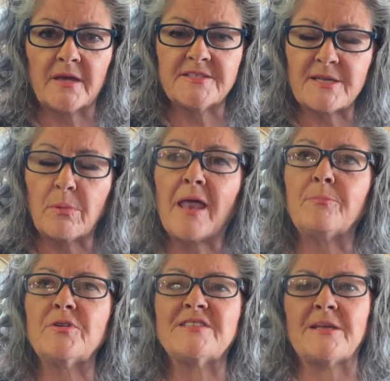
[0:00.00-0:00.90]
double up
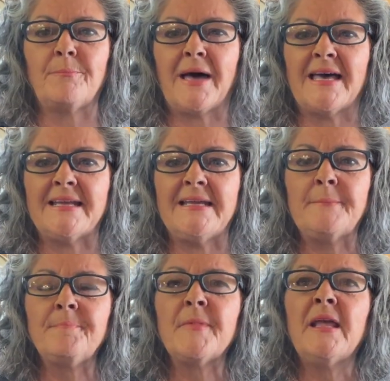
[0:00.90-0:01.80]
with somebody,
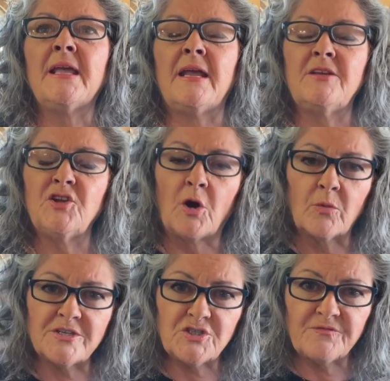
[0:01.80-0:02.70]
and you don't
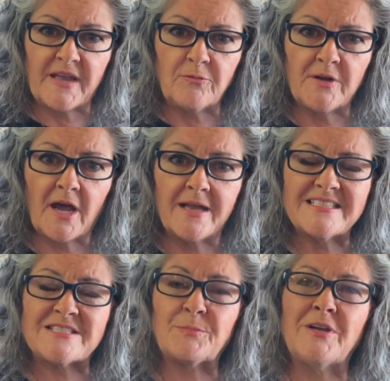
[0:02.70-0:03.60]
want to do Faywood Hot
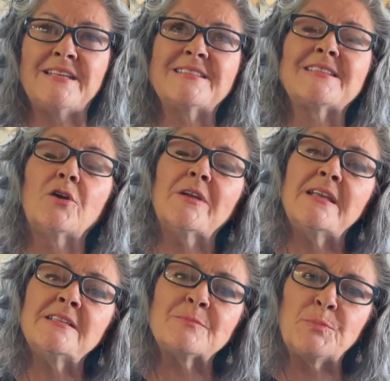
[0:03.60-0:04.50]
Springs, there
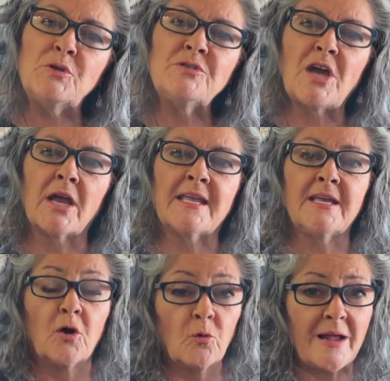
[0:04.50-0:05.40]
is
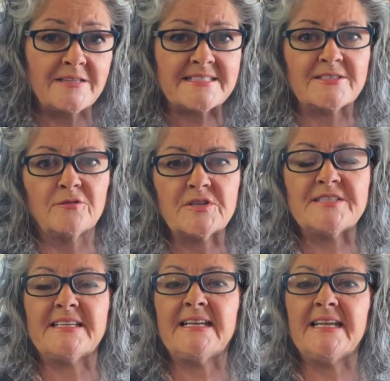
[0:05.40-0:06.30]
boondocking around Silver
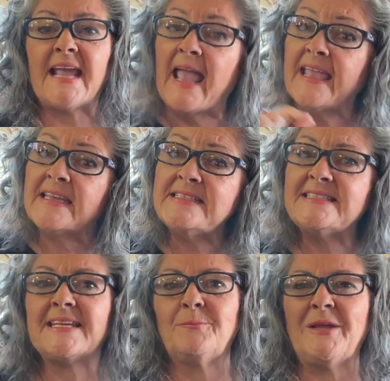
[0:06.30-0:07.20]
City and
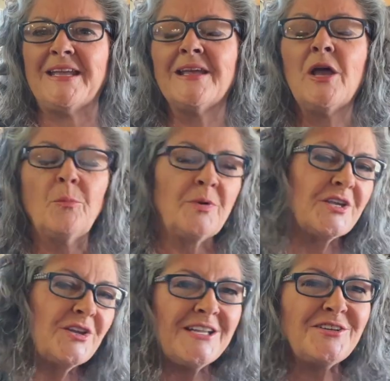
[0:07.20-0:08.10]
Deming, but
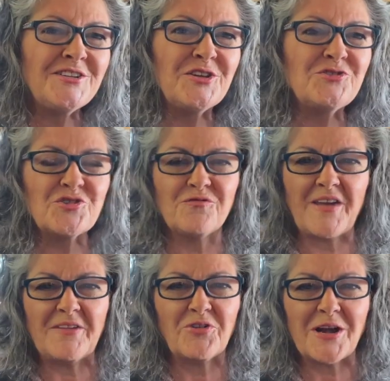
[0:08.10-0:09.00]
you need to use your
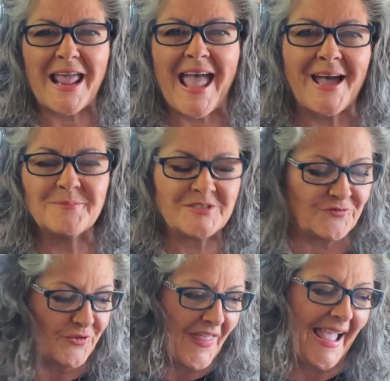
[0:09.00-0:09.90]
favorite apps
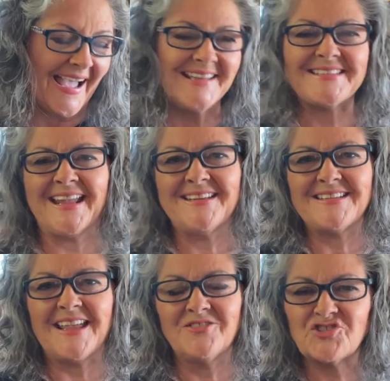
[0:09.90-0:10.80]
for that,
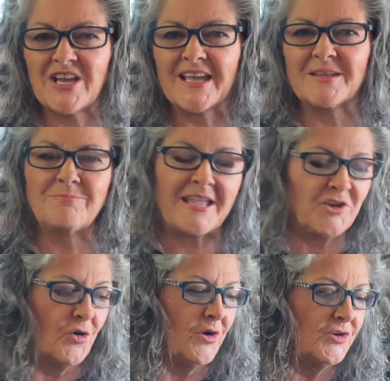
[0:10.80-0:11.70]
and check and make
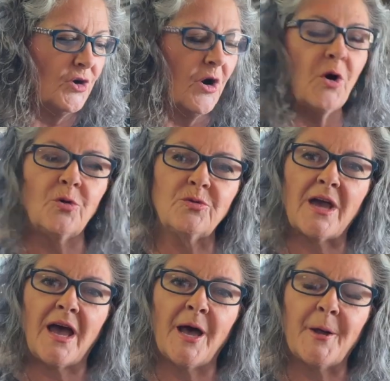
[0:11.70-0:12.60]
your own
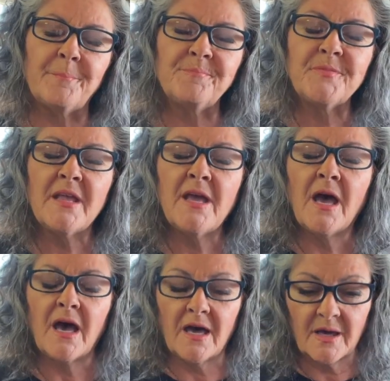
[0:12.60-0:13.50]

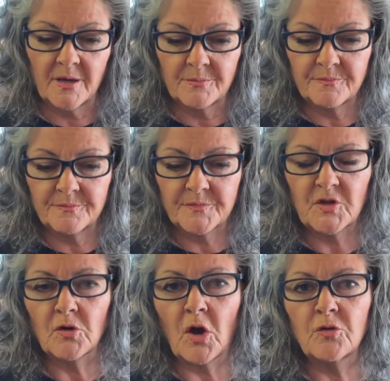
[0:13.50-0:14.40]

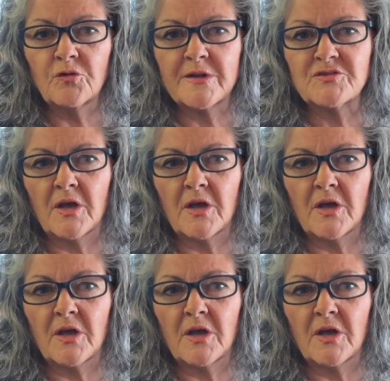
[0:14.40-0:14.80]
plans.